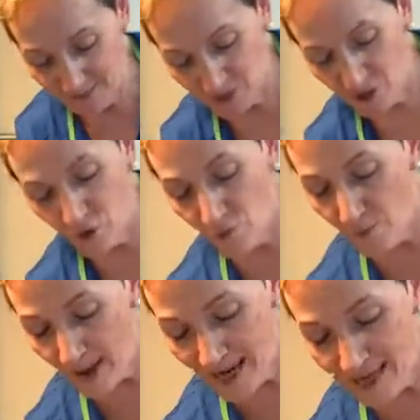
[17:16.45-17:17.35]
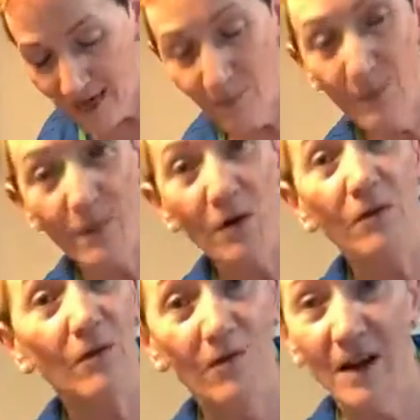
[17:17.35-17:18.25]
So make it up
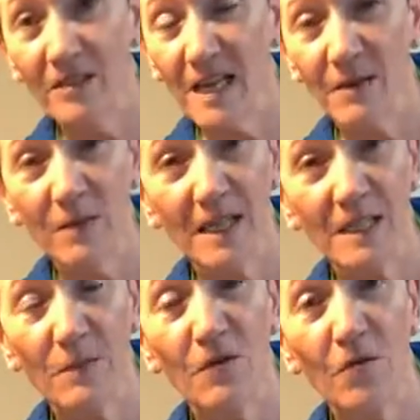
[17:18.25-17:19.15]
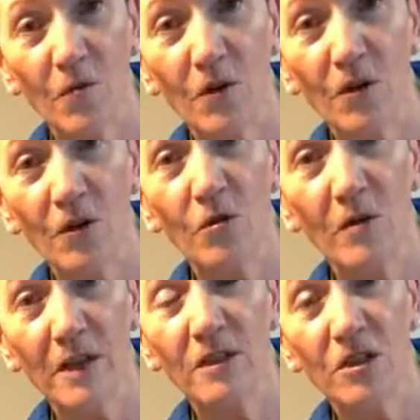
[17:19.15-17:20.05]
about 5 or 10 minutes before you're
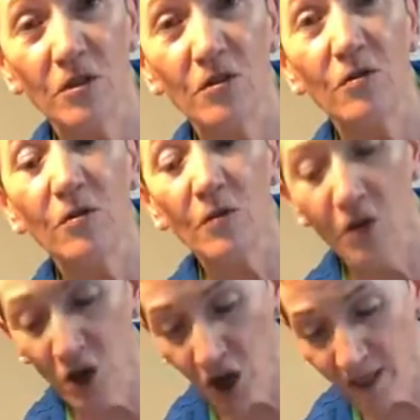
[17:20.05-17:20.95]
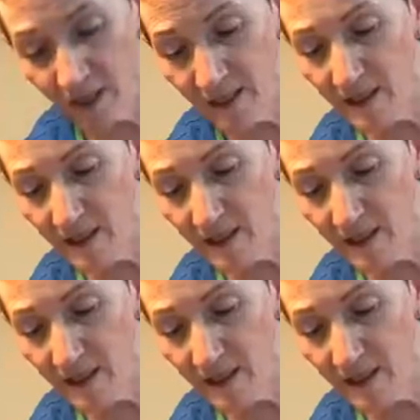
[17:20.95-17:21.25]
going to cook